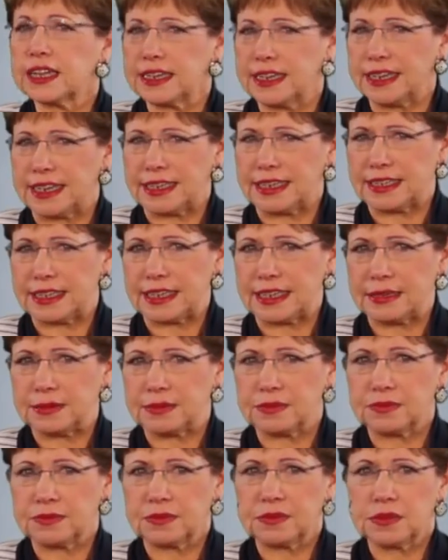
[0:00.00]
and easy.
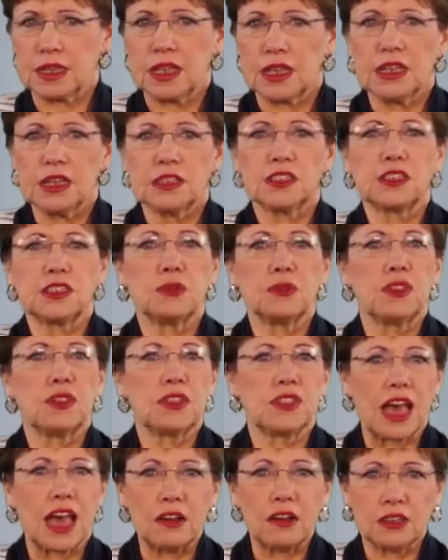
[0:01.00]
So
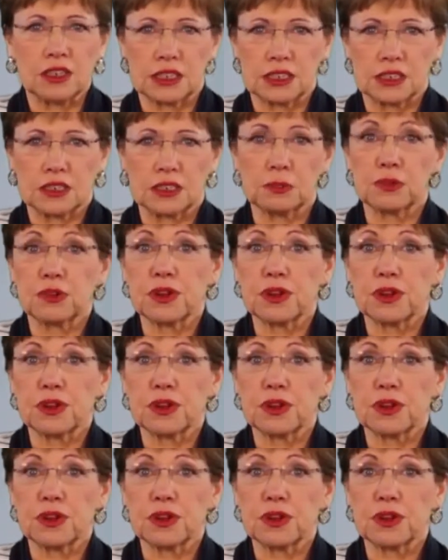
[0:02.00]
thousands,